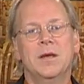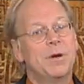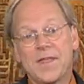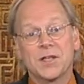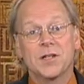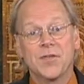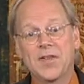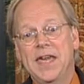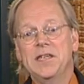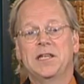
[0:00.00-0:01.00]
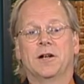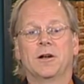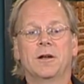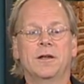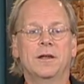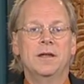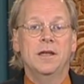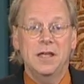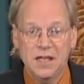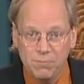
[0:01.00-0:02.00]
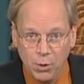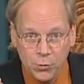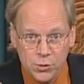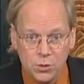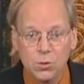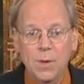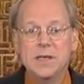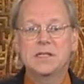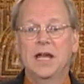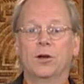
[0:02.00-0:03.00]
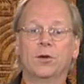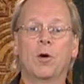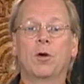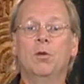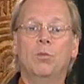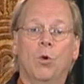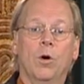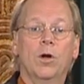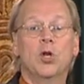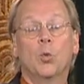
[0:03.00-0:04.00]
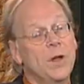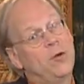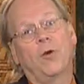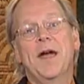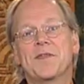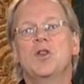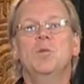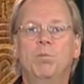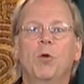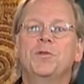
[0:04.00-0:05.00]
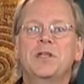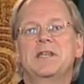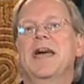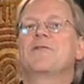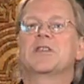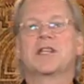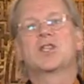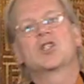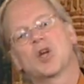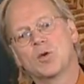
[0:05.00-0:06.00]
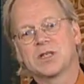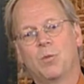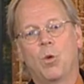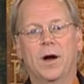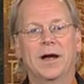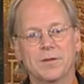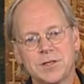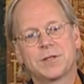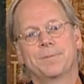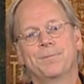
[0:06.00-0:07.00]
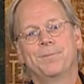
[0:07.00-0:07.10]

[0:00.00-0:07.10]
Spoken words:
But that's not the case here. If both you and Taylor go to Lemoore, you'll regret that you both didn't have the sense to go somewhere else.